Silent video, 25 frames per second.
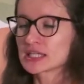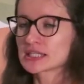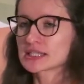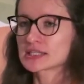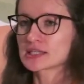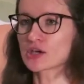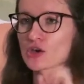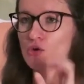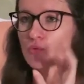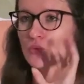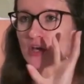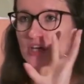
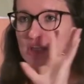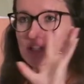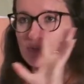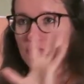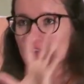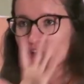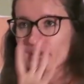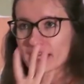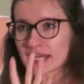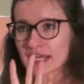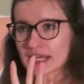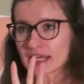So we're
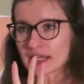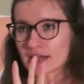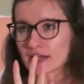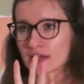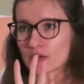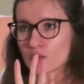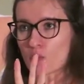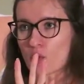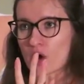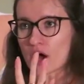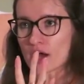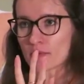defining it
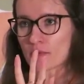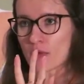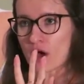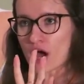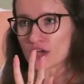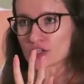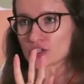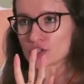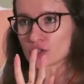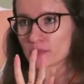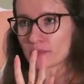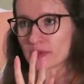in one
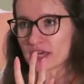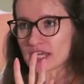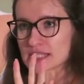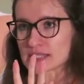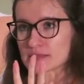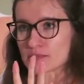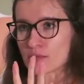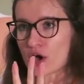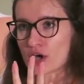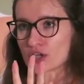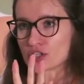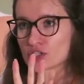module,
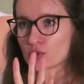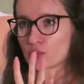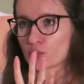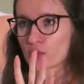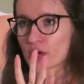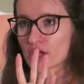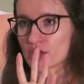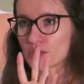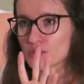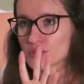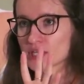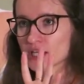base module,
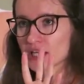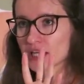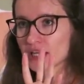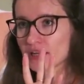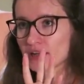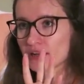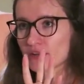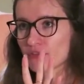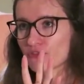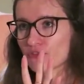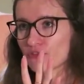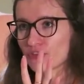we're using
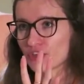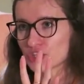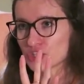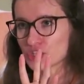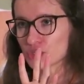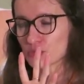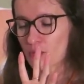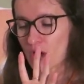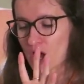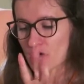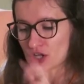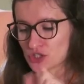it in the
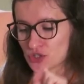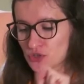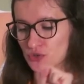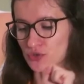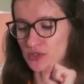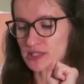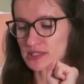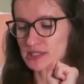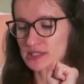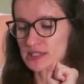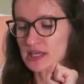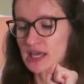feature
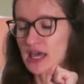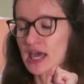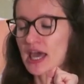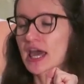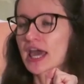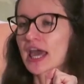modules.